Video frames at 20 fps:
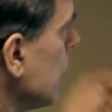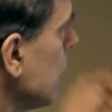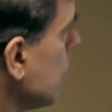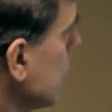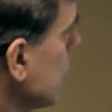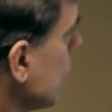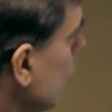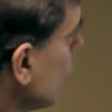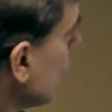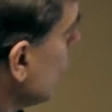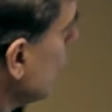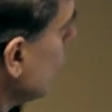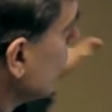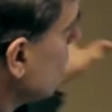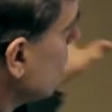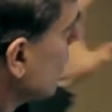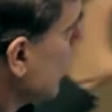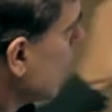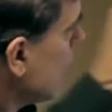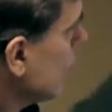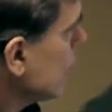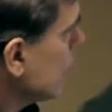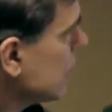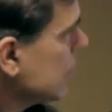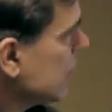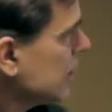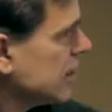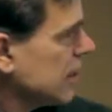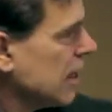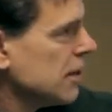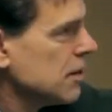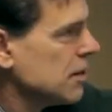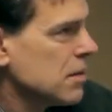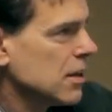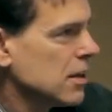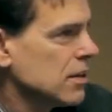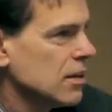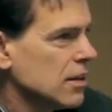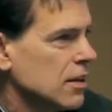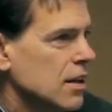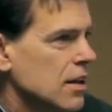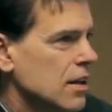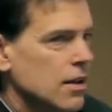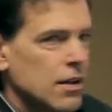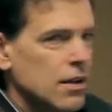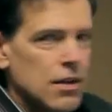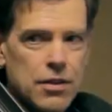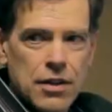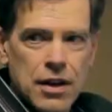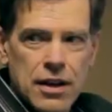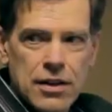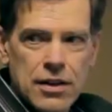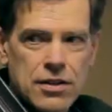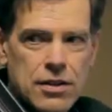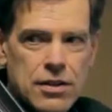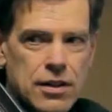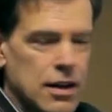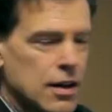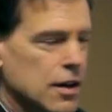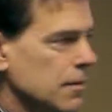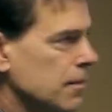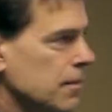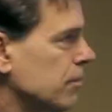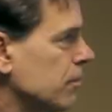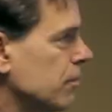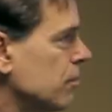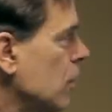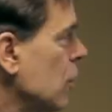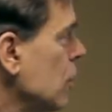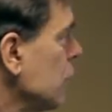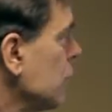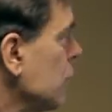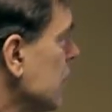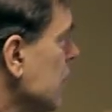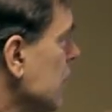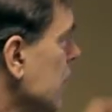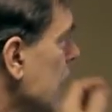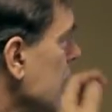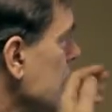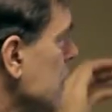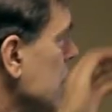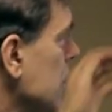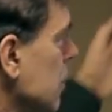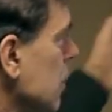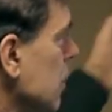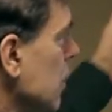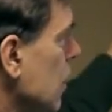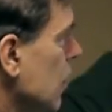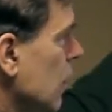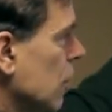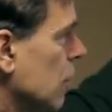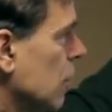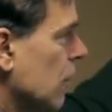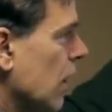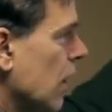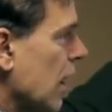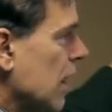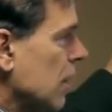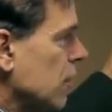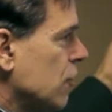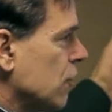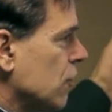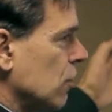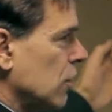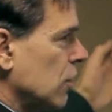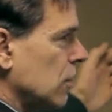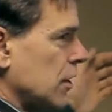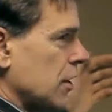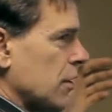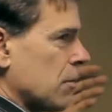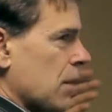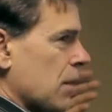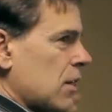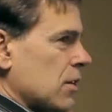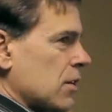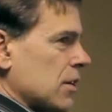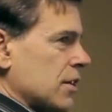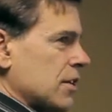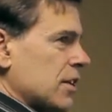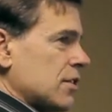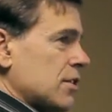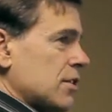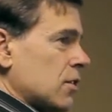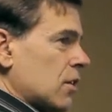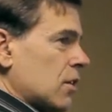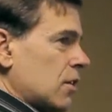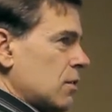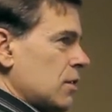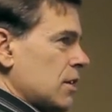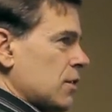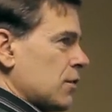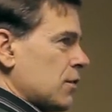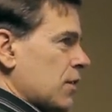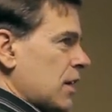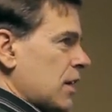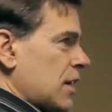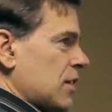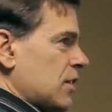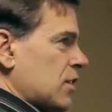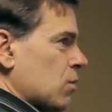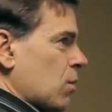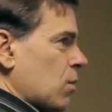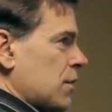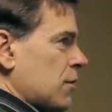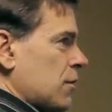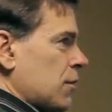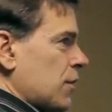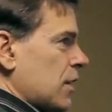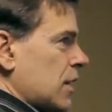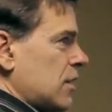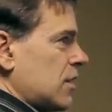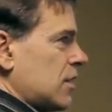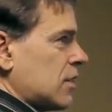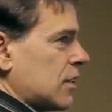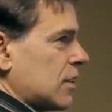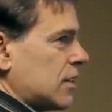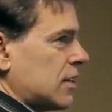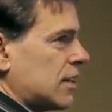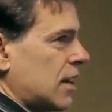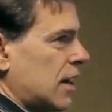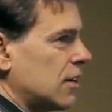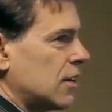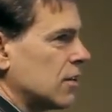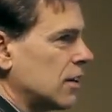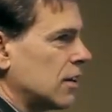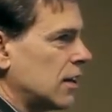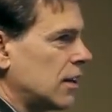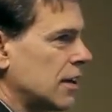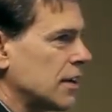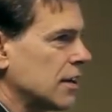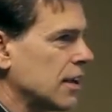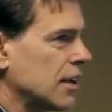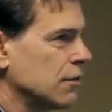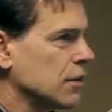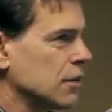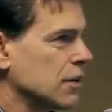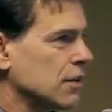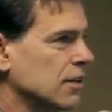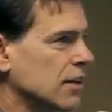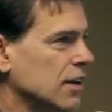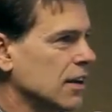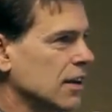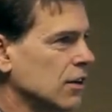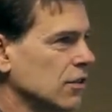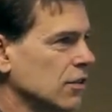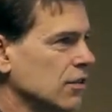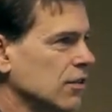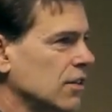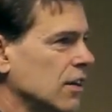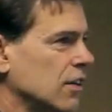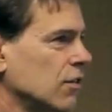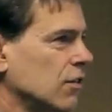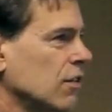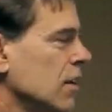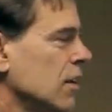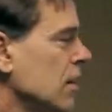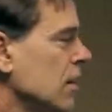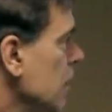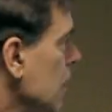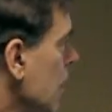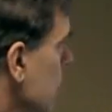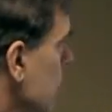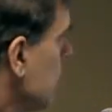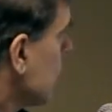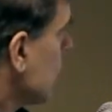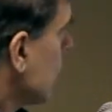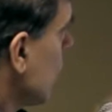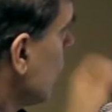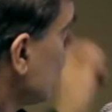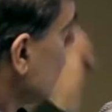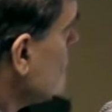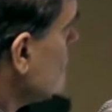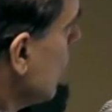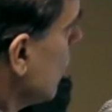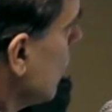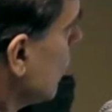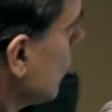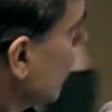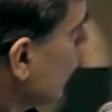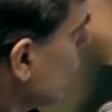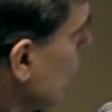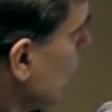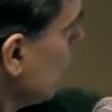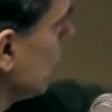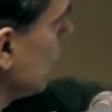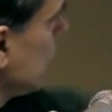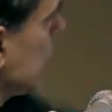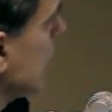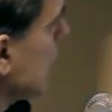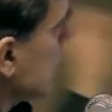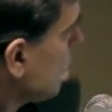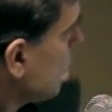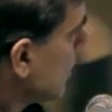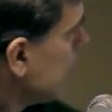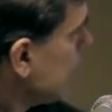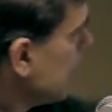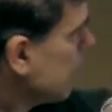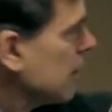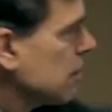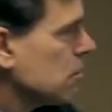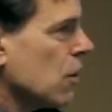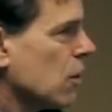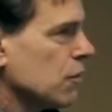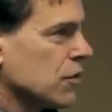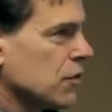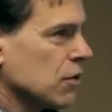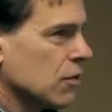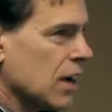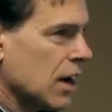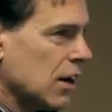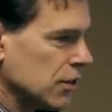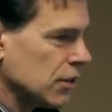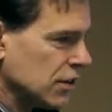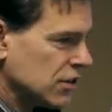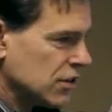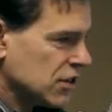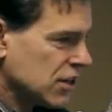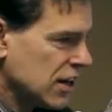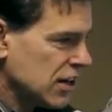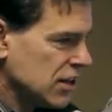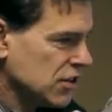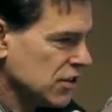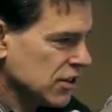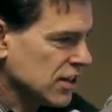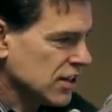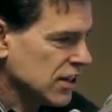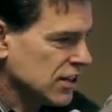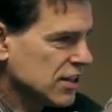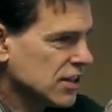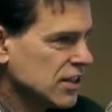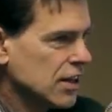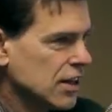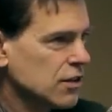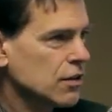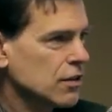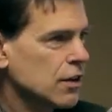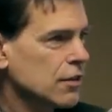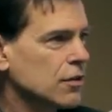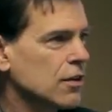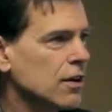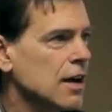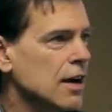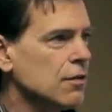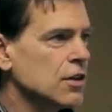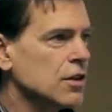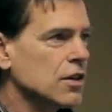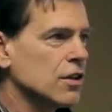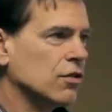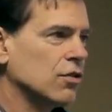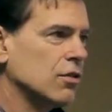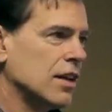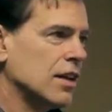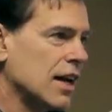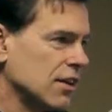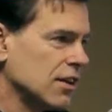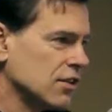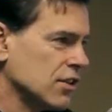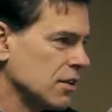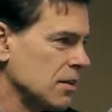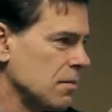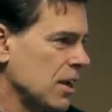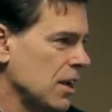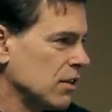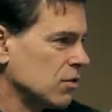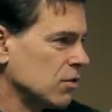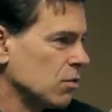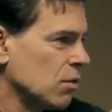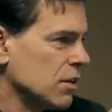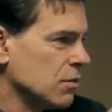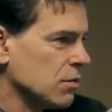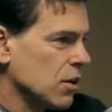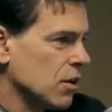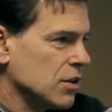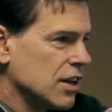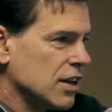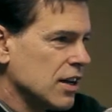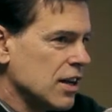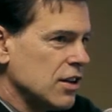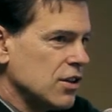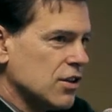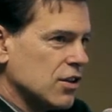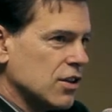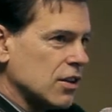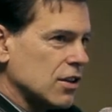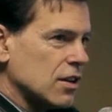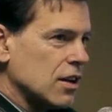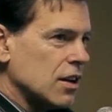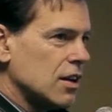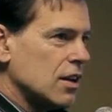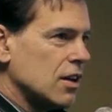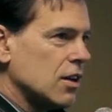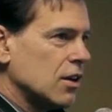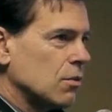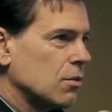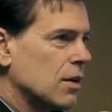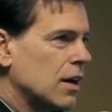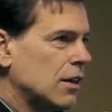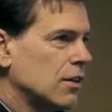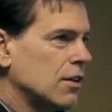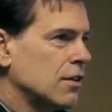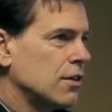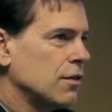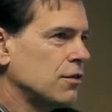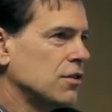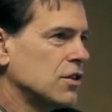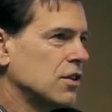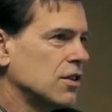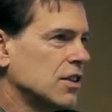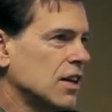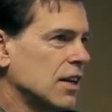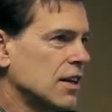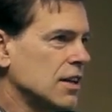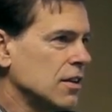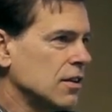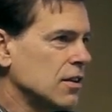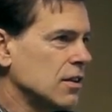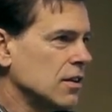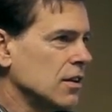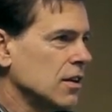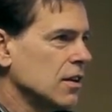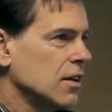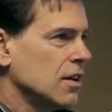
this also carries sediment that uh, moves Titan gradually around. It doesn't always face one face to Saturn like everything else does because the silt keeps getting moved around and changes its center of gravity. So it actually makes one rotation relative to Titan